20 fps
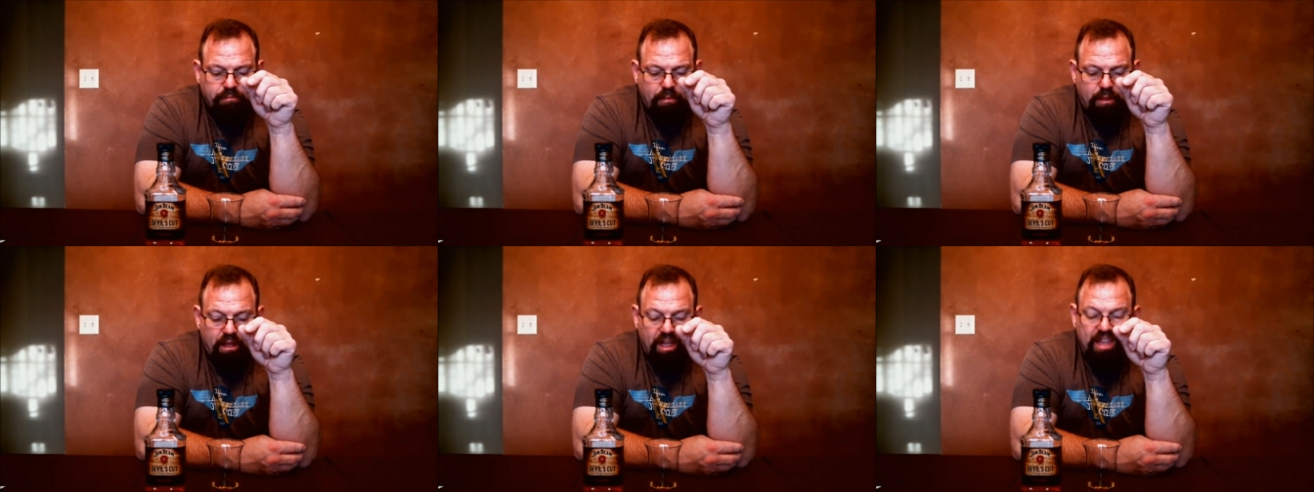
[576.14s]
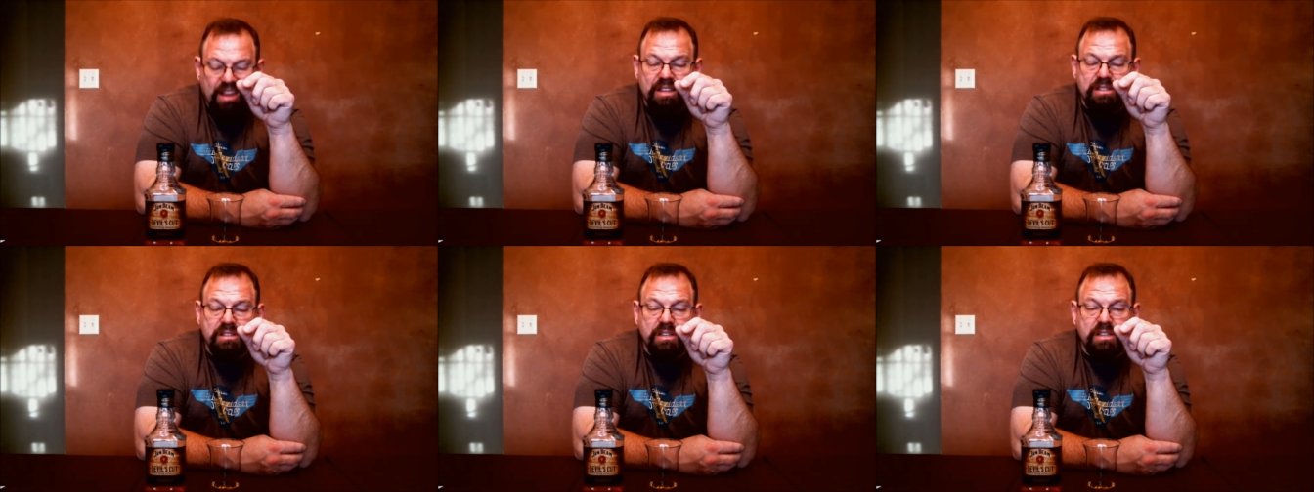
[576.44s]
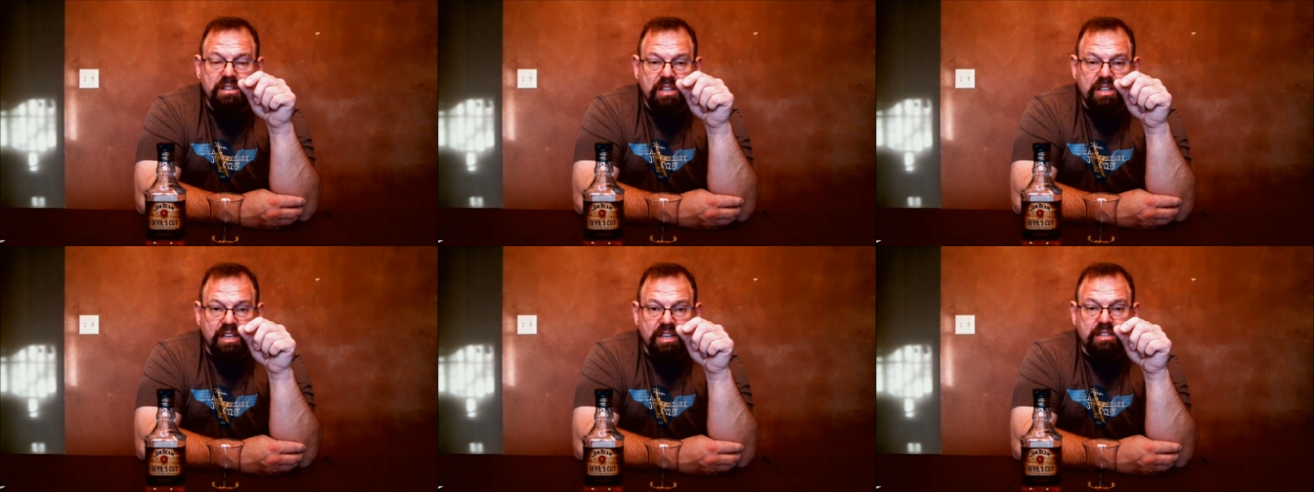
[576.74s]
It is
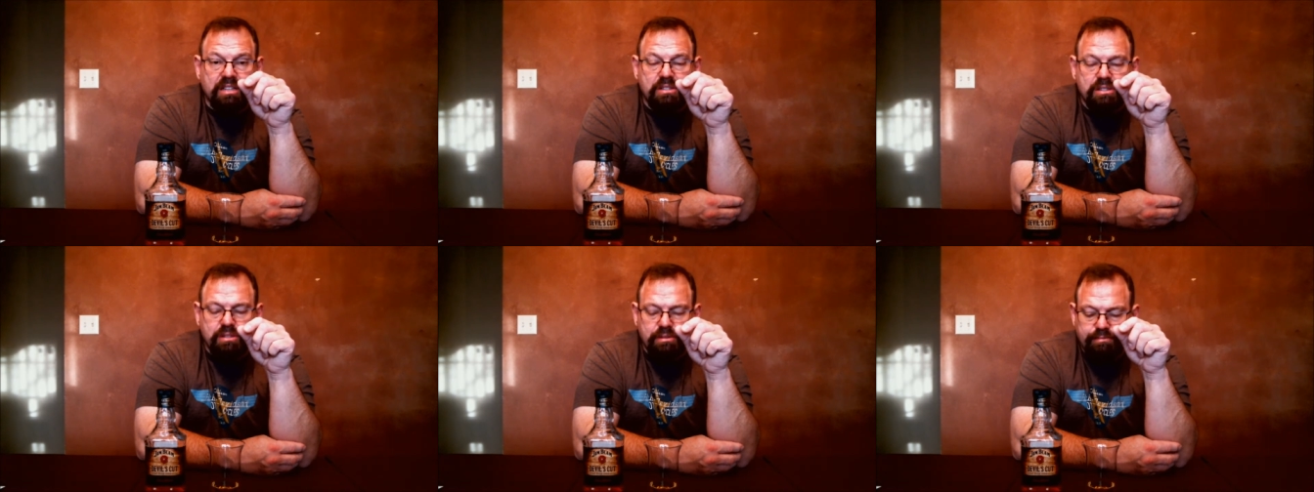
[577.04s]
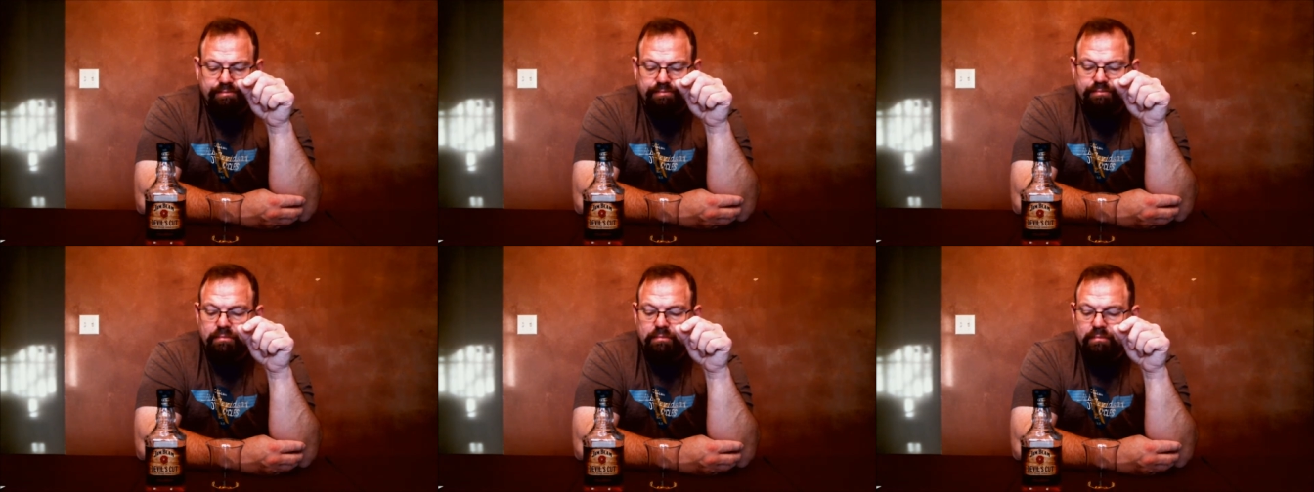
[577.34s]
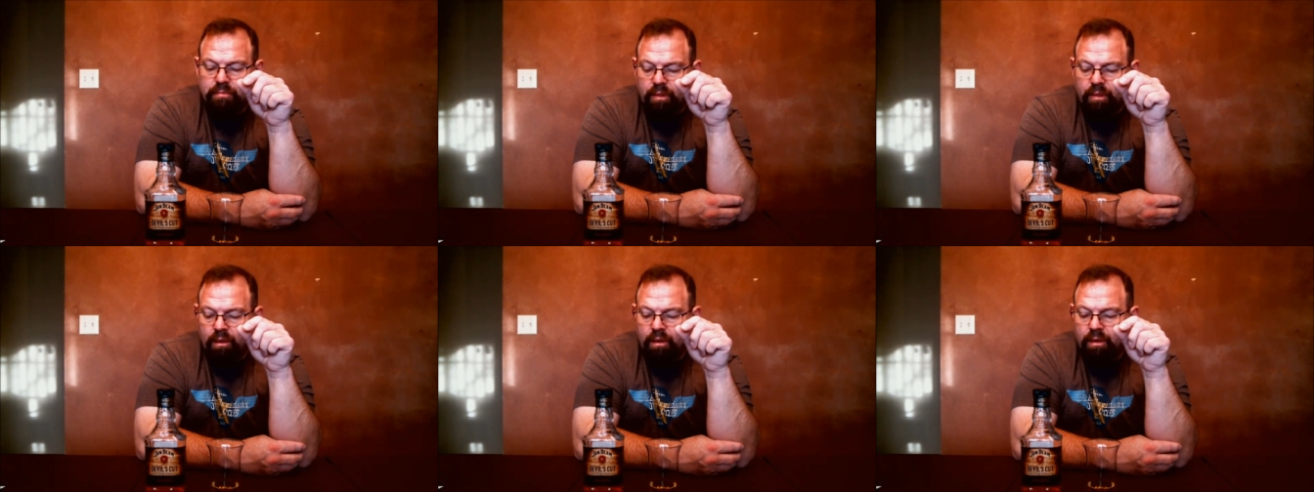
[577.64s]
intense.
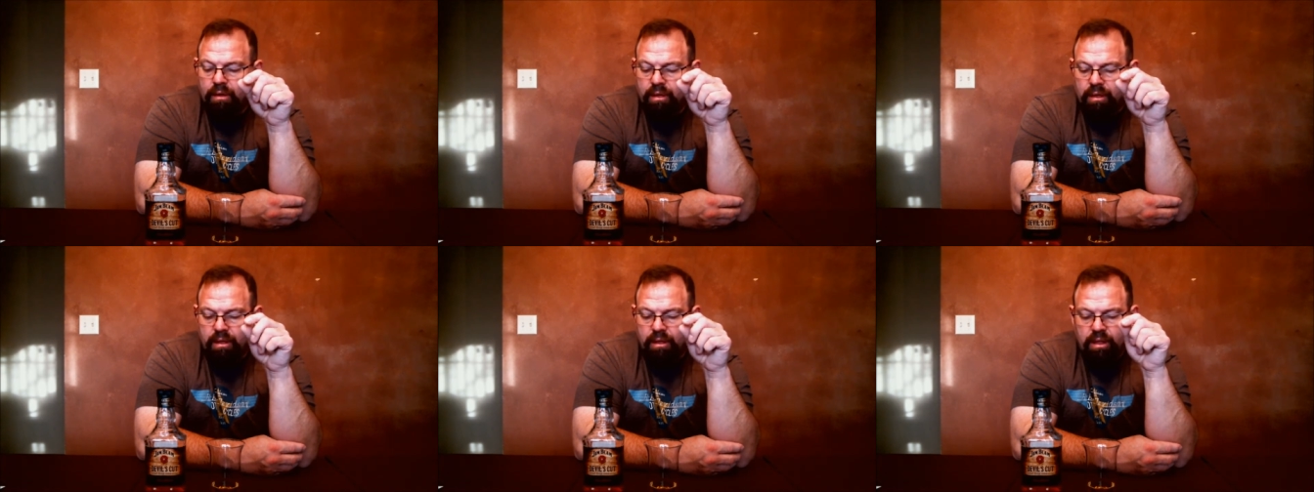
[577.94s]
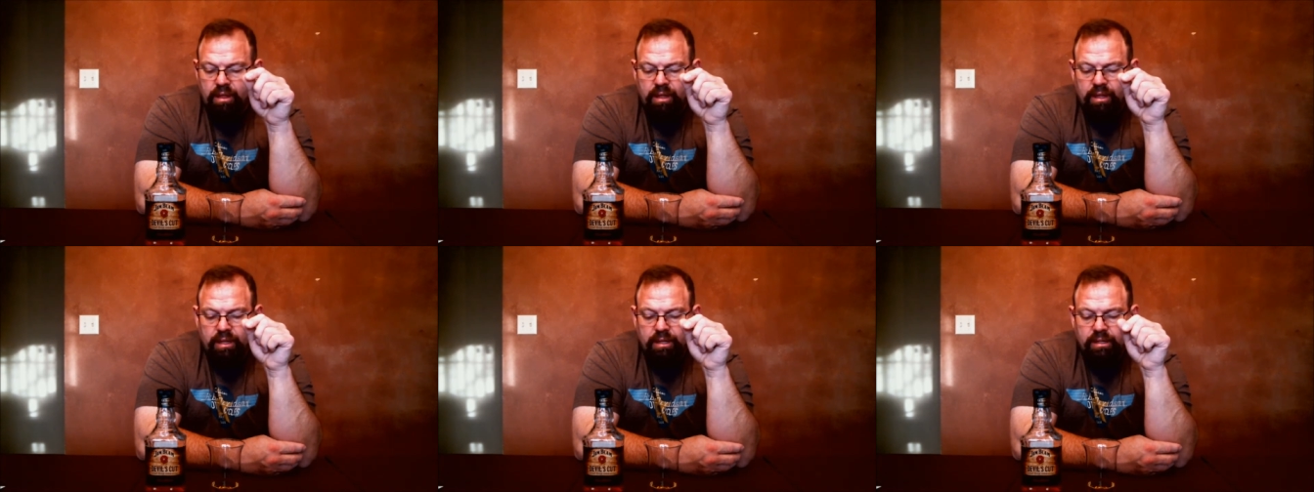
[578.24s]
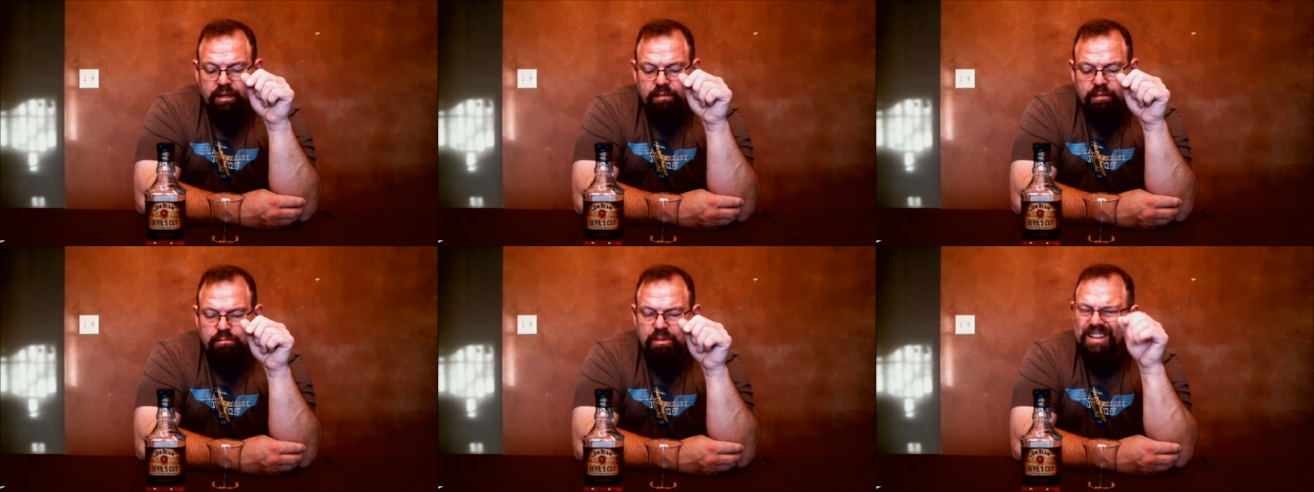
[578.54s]

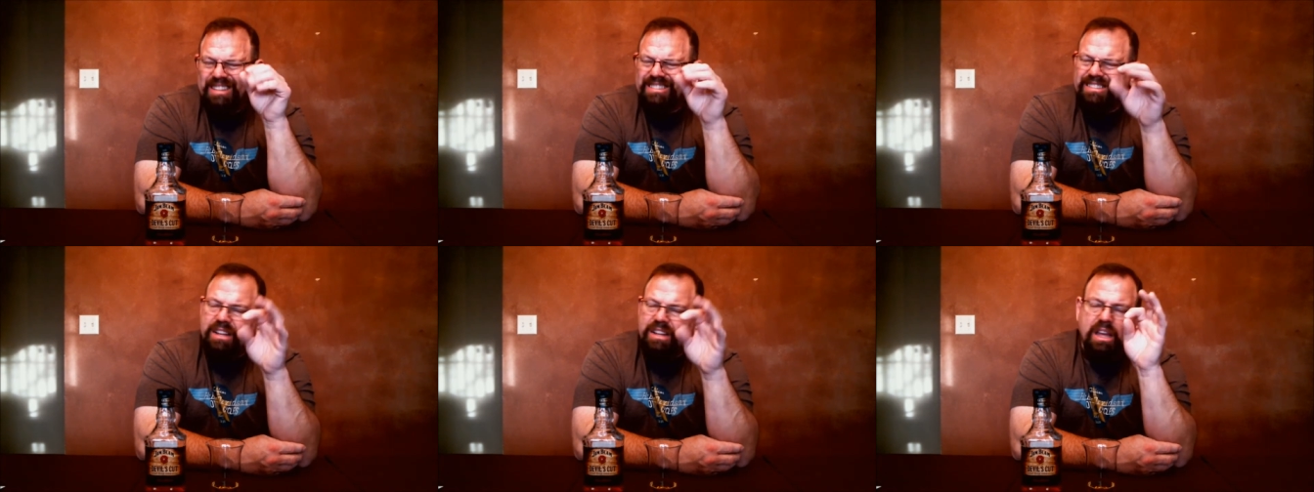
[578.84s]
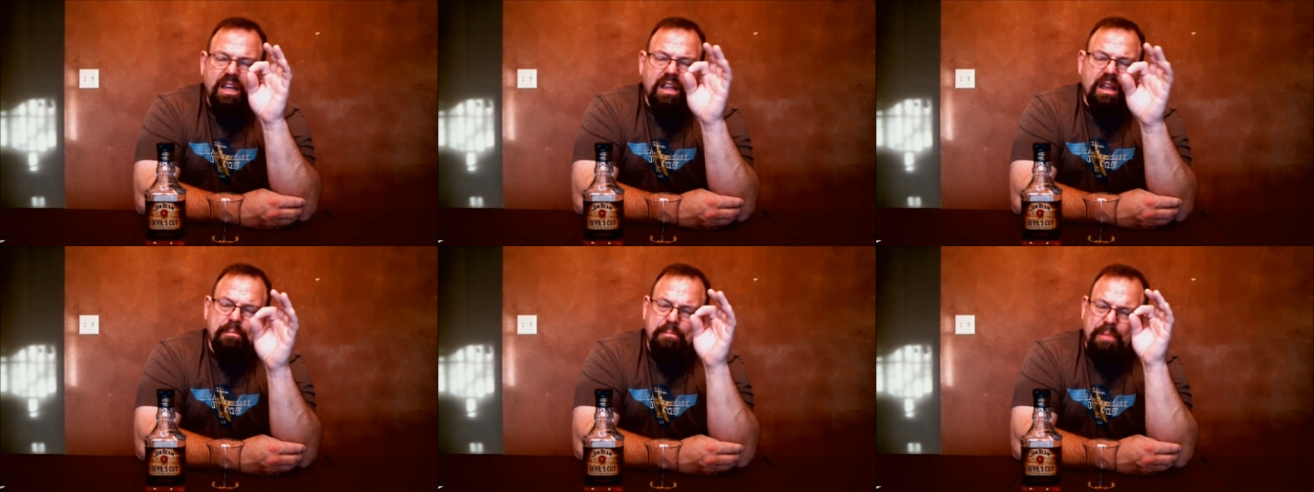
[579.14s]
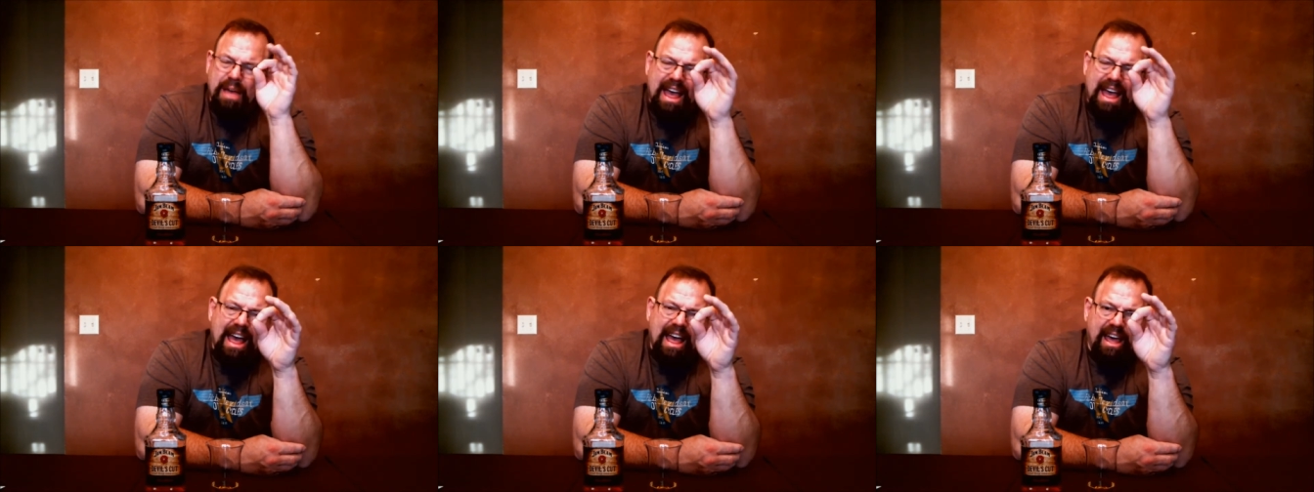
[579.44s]
But it's not
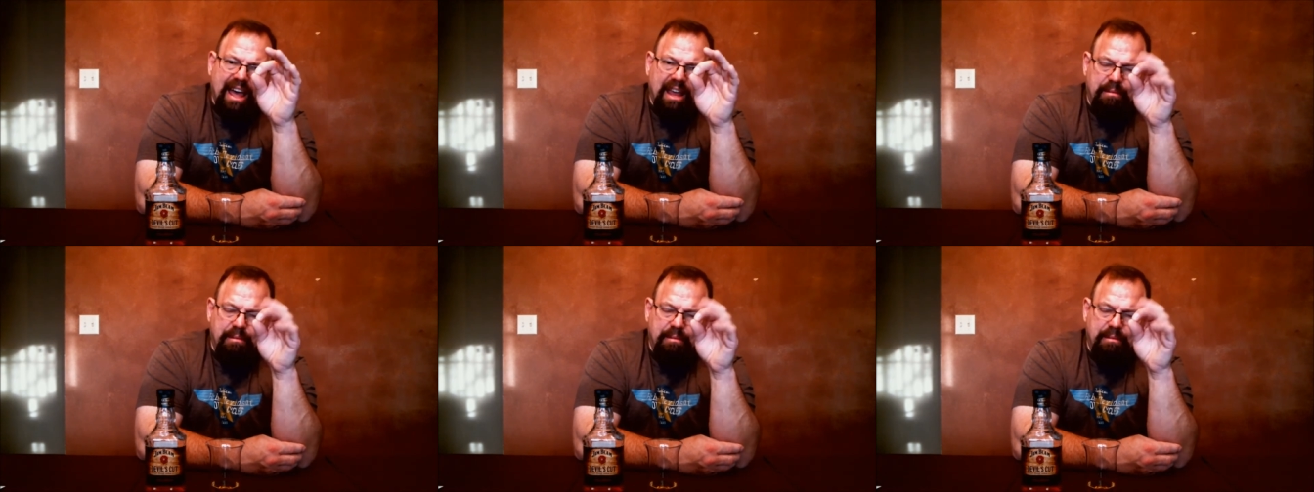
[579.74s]
bad.